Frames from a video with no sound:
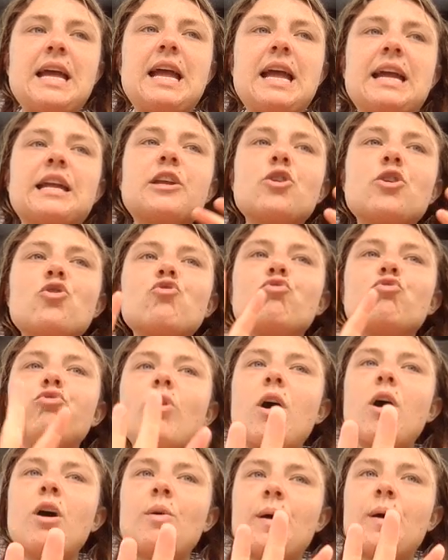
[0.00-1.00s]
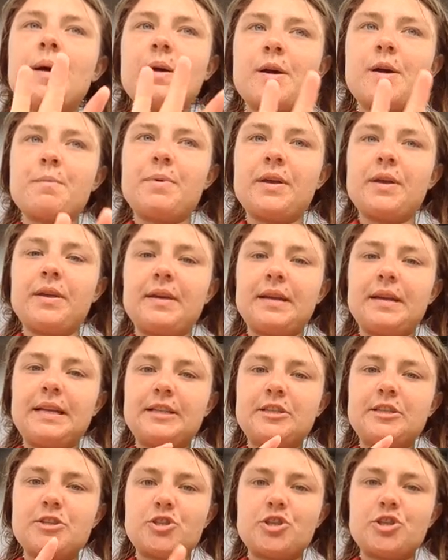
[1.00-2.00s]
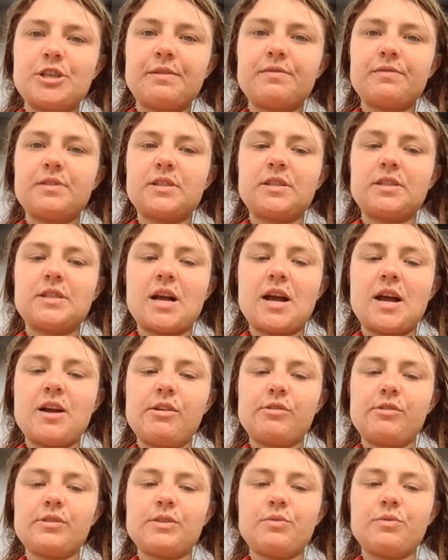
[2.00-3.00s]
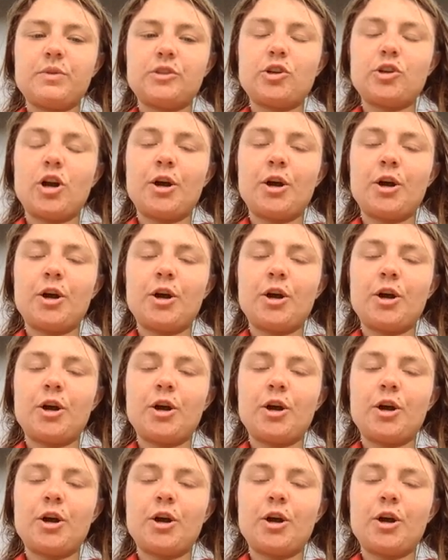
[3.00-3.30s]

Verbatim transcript: It can grow our ability to shift the styles in which